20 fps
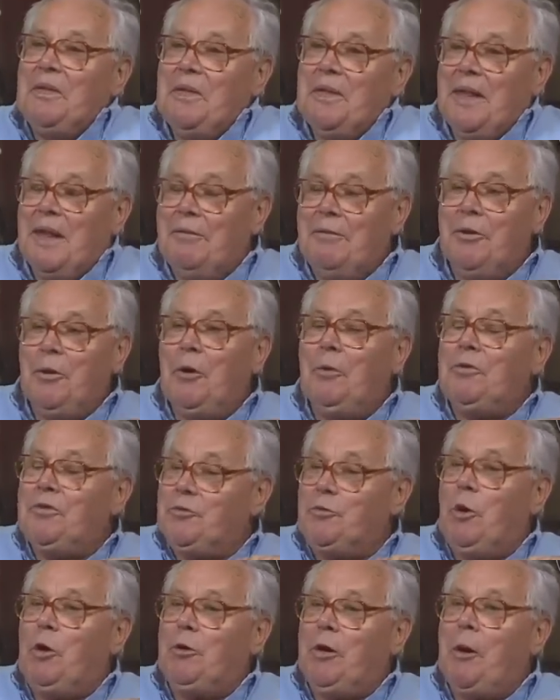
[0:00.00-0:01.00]
And we always
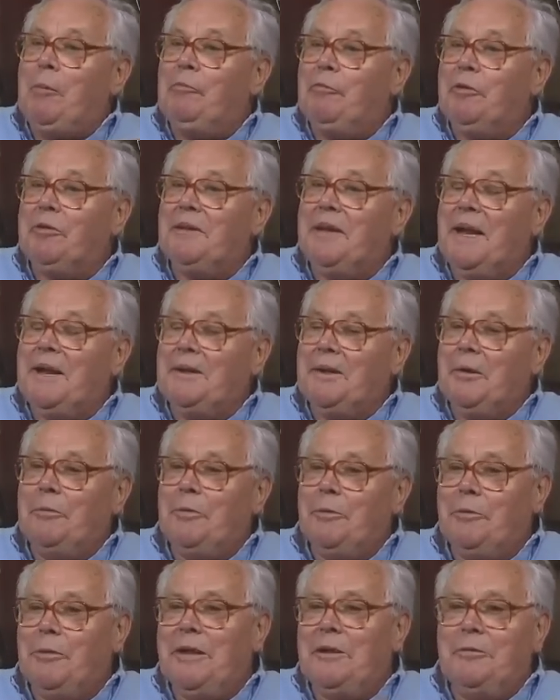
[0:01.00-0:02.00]
rode up for that, and
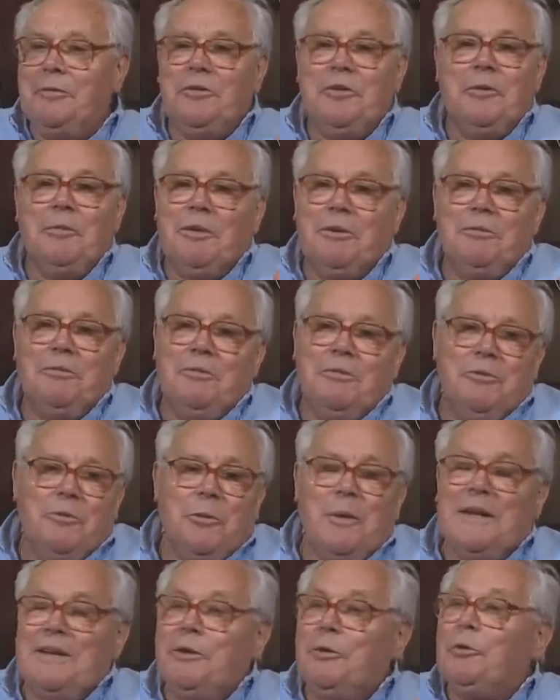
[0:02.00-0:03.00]
we went with about
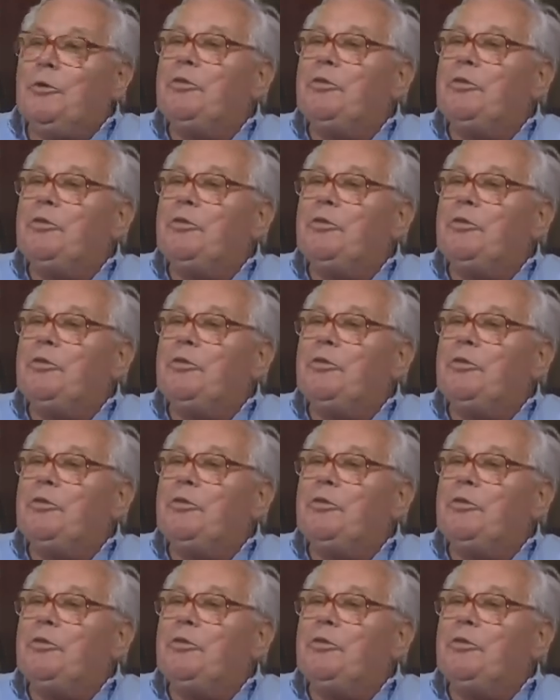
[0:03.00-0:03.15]
20 or